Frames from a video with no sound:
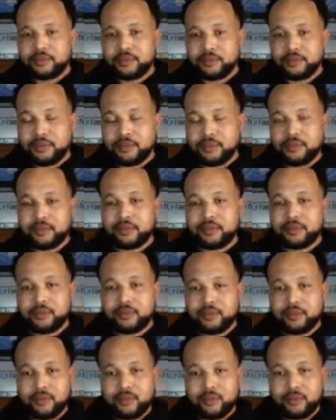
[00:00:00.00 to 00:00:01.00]

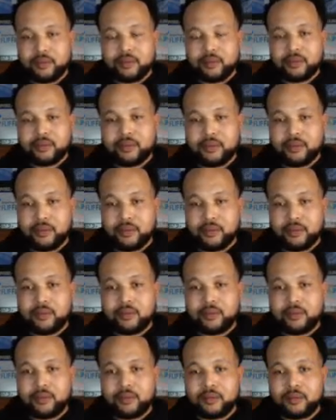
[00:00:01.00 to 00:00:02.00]

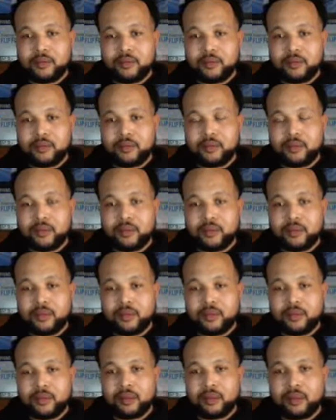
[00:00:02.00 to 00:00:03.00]

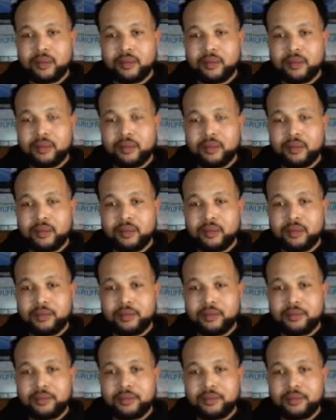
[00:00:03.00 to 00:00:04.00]

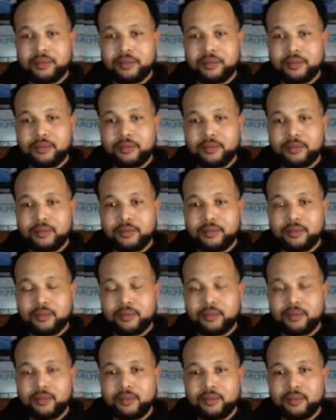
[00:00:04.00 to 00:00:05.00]

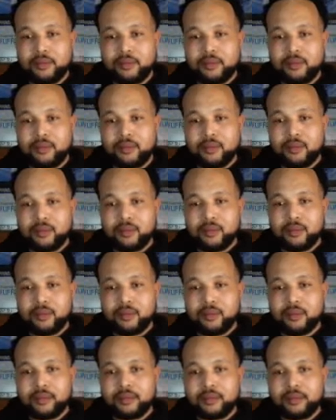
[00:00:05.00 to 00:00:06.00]

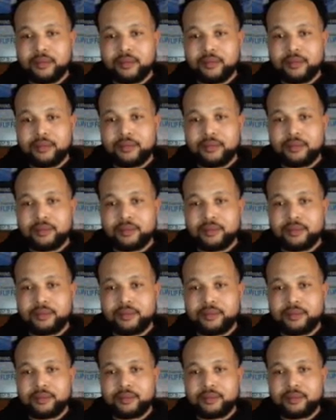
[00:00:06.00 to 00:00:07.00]

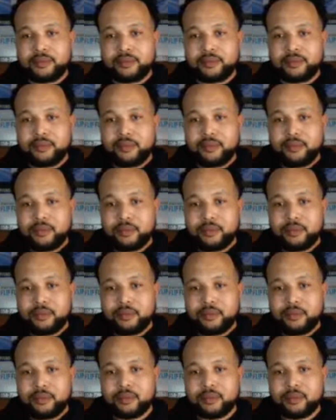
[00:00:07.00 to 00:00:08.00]
(silent)